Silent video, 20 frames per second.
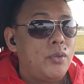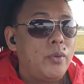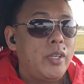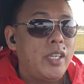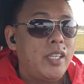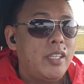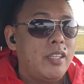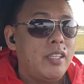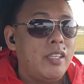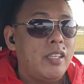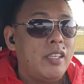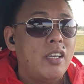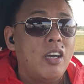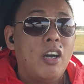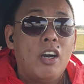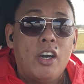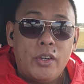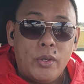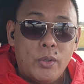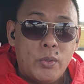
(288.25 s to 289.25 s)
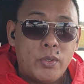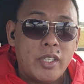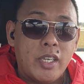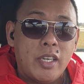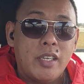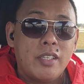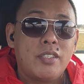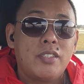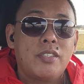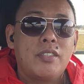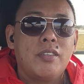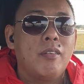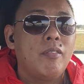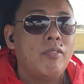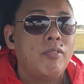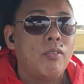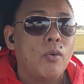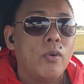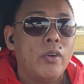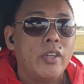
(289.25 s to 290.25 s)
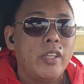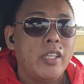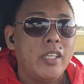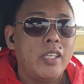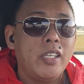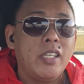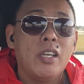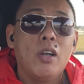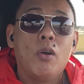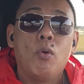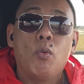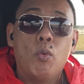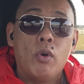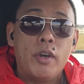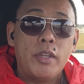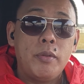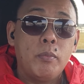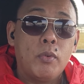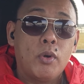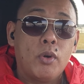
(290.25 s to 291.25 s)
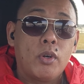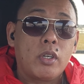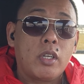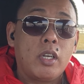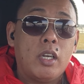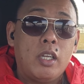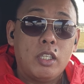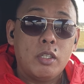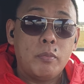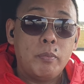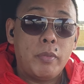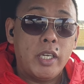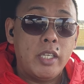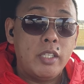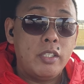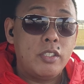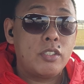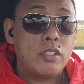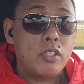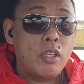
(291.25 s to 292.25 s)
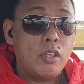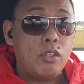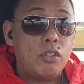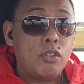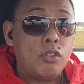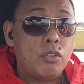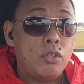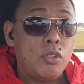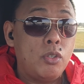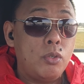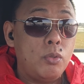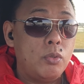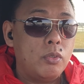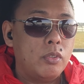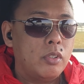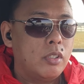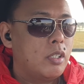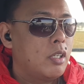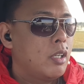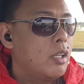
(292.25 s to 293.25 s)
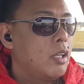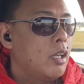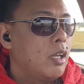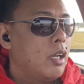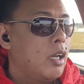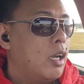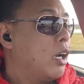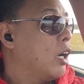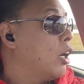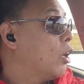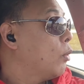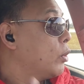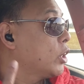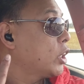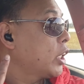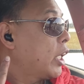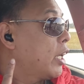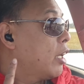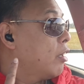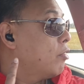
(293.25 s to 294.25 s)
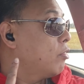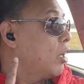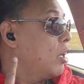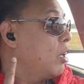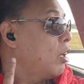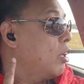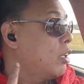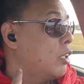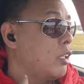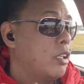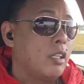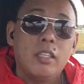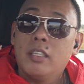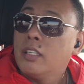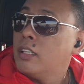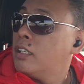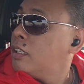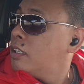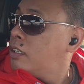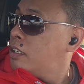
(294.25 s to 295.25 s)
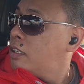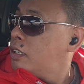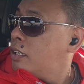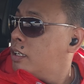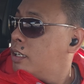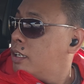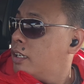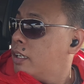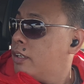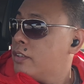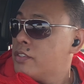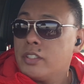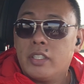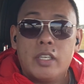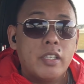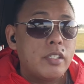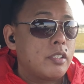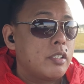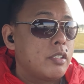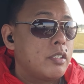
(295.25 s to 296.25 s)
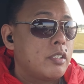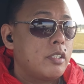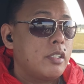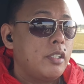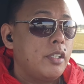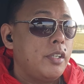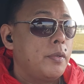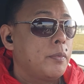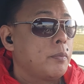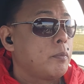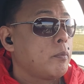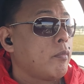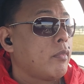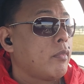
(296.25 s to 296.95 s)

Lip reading: doing the audio test for the One More ColorBuds 2, which I have on. As you guys can see,